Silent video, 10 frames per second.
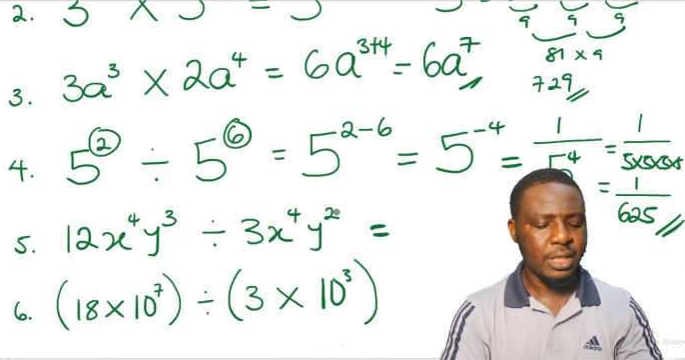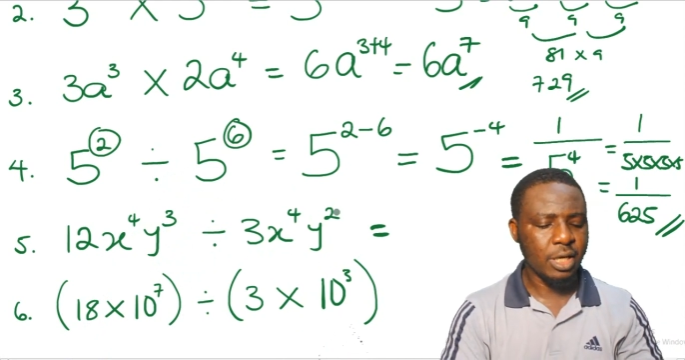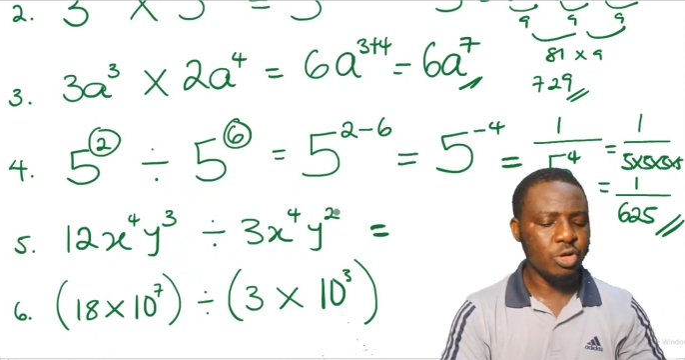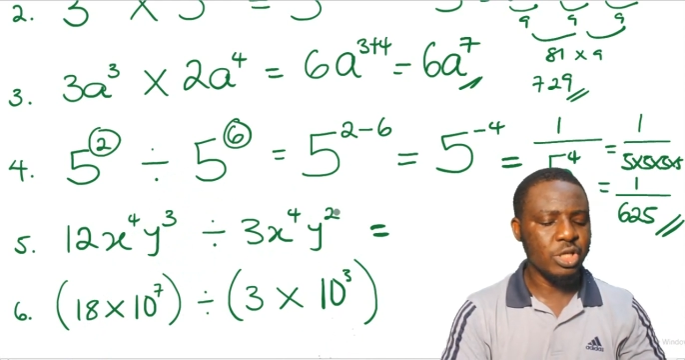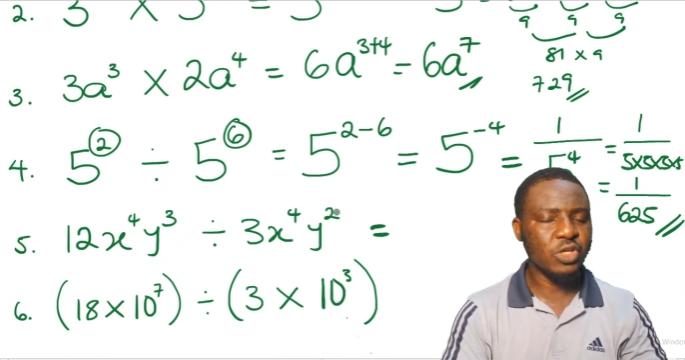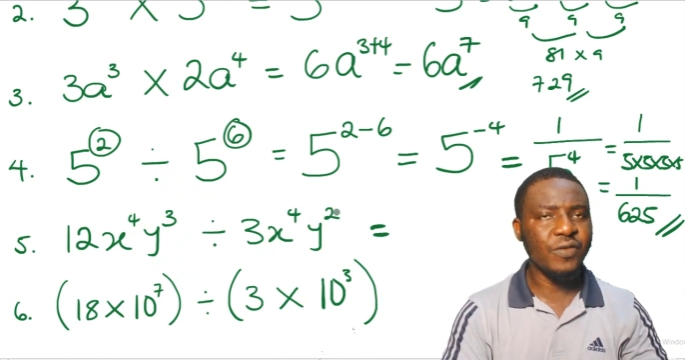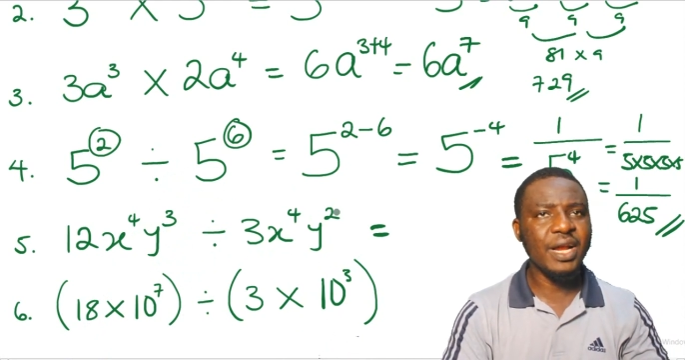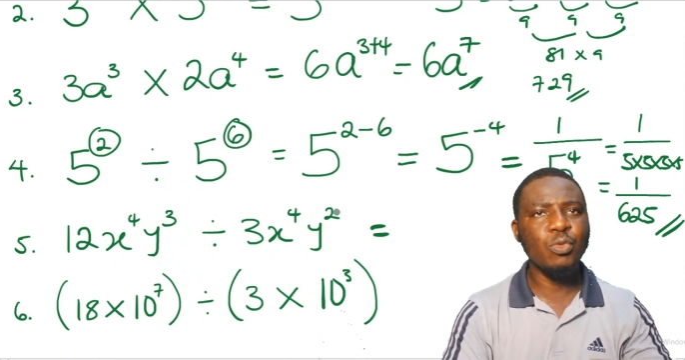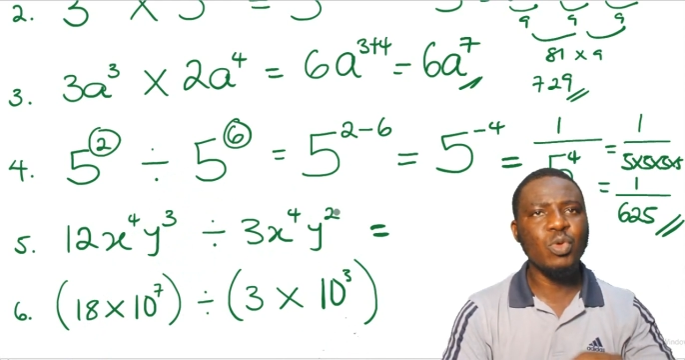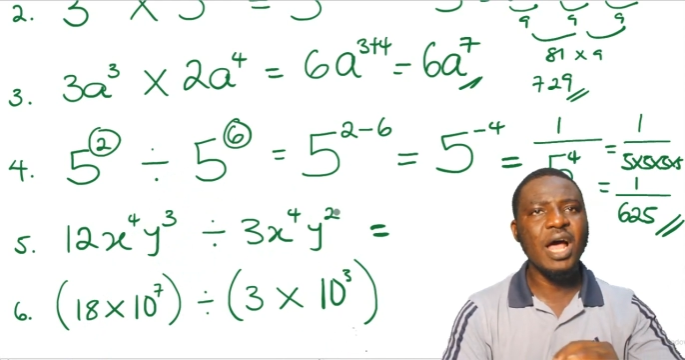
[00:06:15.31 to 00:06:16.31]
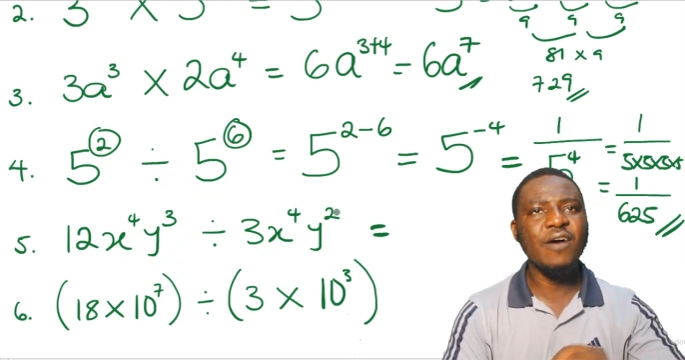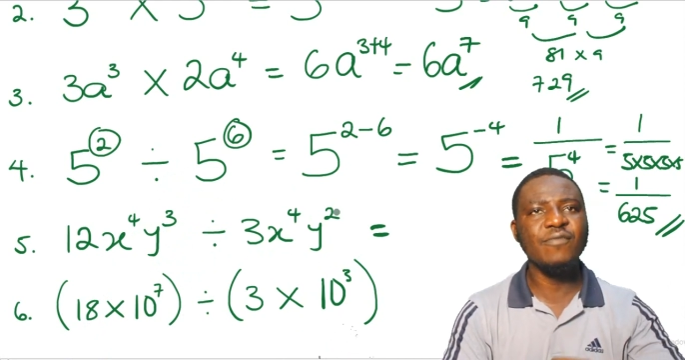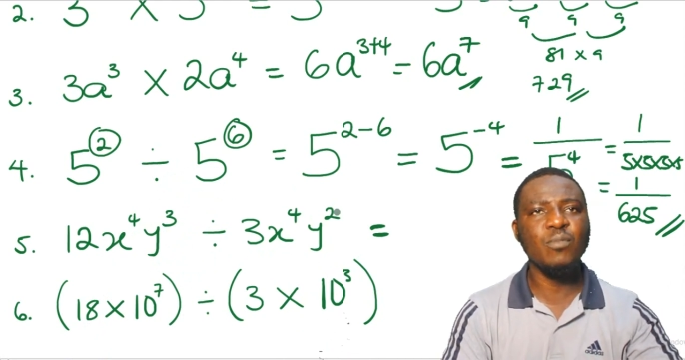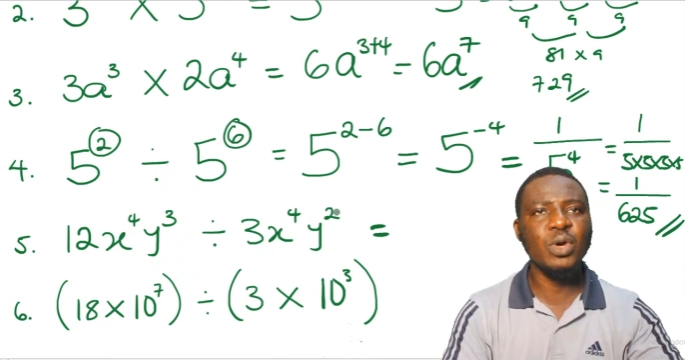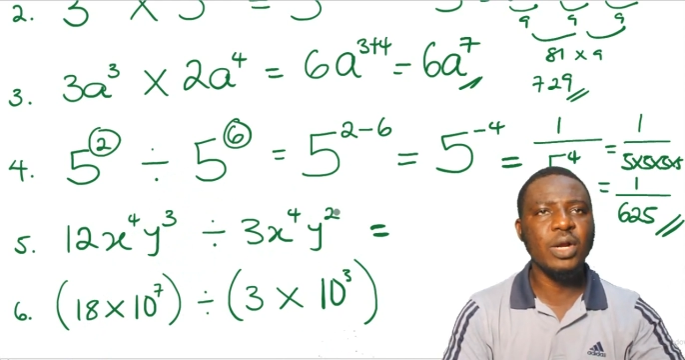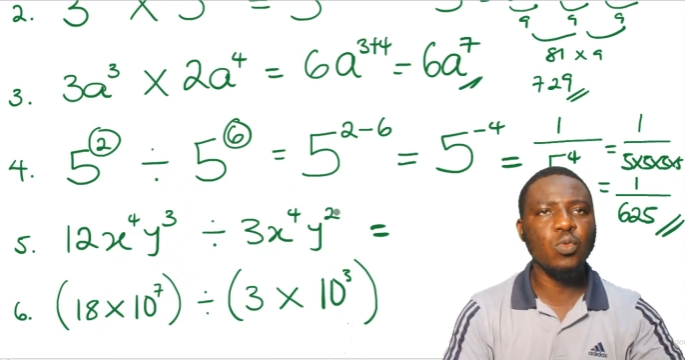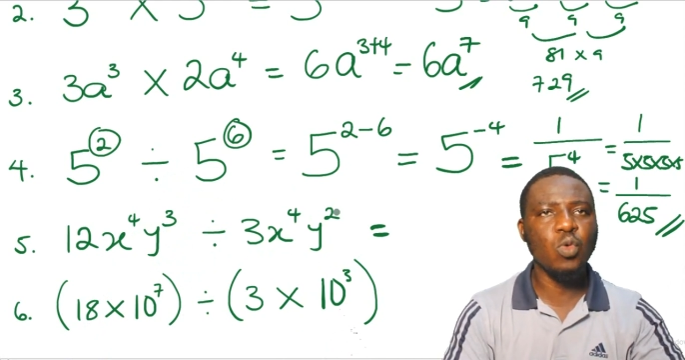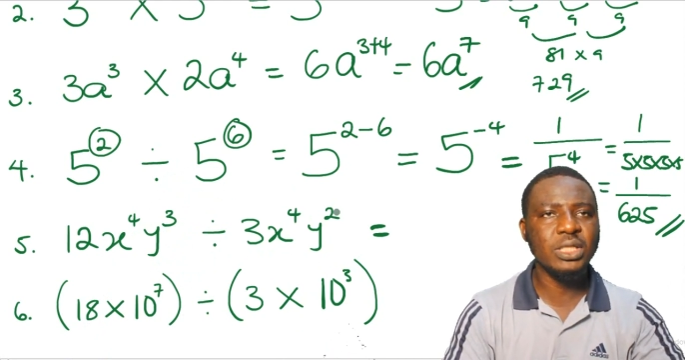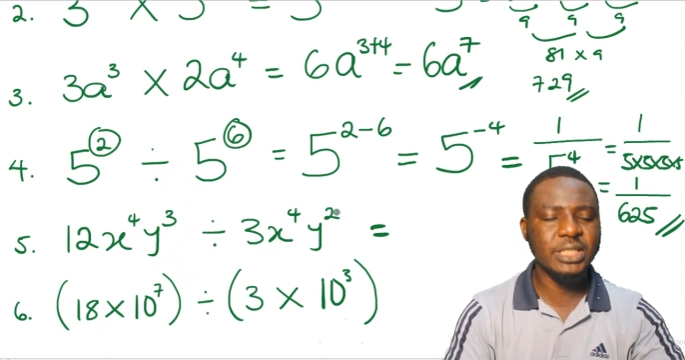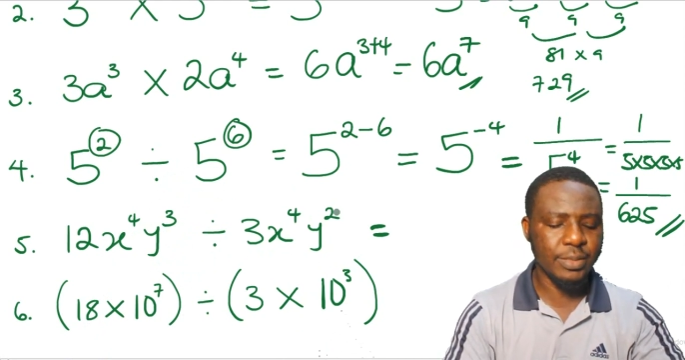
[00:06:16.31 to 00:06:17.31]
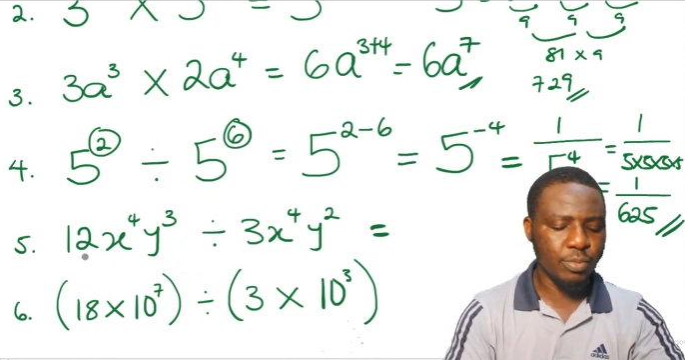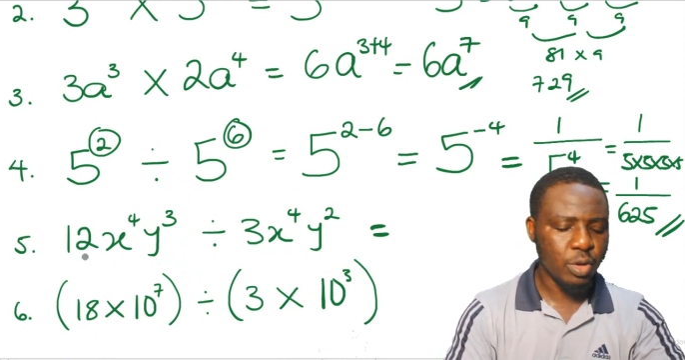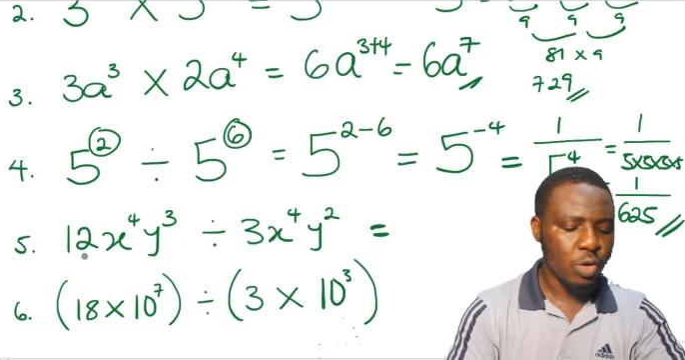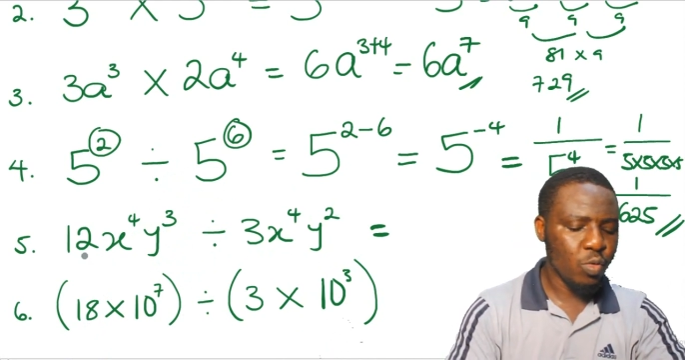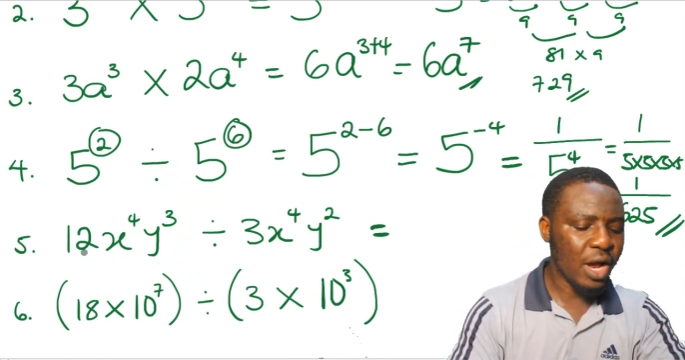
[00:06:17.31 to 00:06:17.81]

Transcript: Now you discover that we have more than one term.